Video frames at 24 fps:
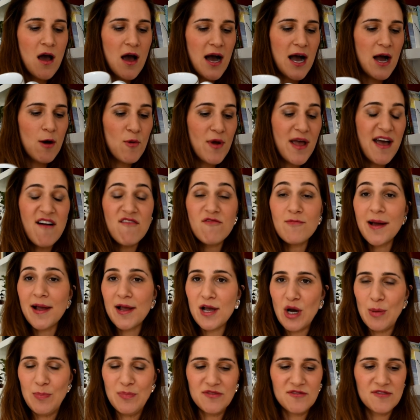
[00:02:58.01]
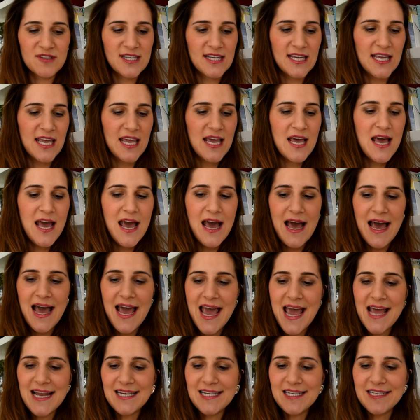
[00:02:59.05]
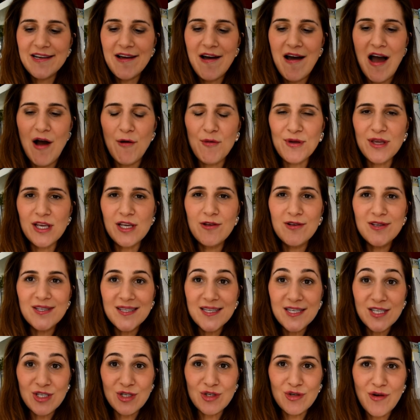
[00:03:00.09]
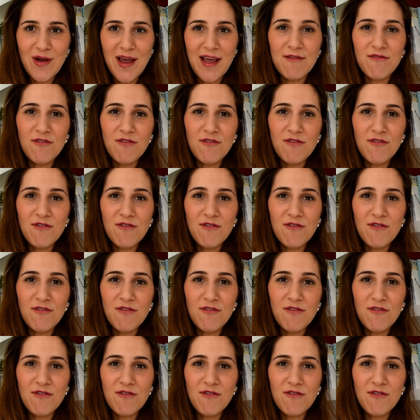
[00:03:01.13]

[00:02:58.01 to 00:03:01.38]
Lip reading: I will have my cup of tea, and I will use this tray.